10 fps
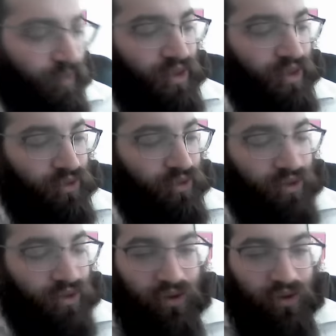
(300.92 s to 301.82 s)

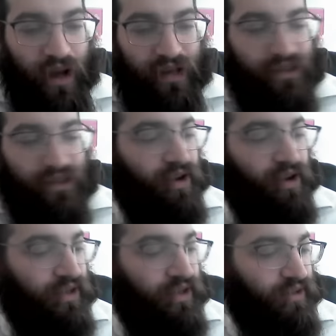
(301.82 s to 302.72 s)
the way it
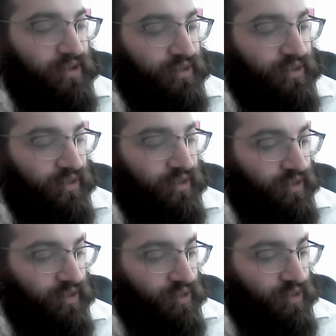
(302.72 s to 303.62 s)
started
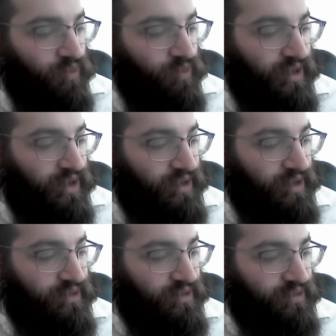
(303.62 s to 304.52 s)

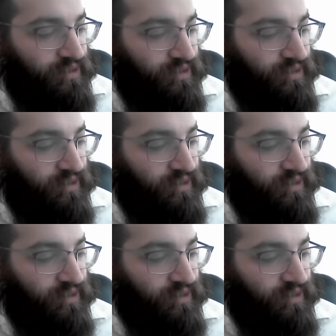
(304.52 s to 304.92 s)
was,